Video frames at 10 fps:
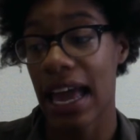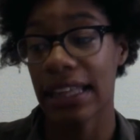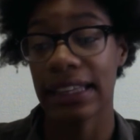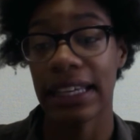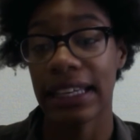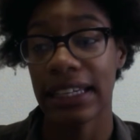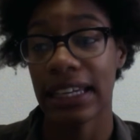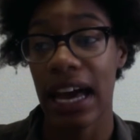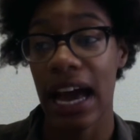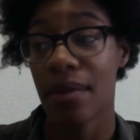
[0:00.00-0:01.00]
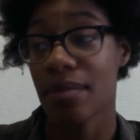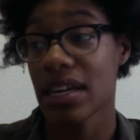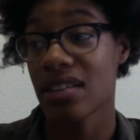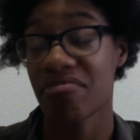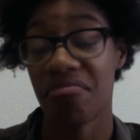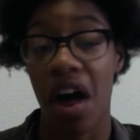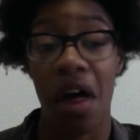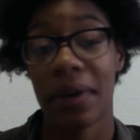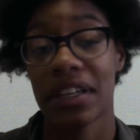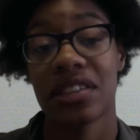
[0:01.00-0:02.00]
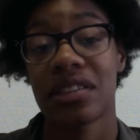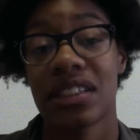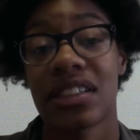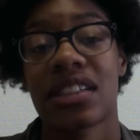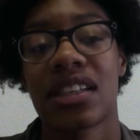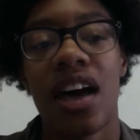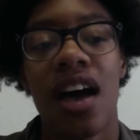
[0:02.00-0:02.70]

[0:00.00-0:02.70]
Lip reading: and then I meet all my students.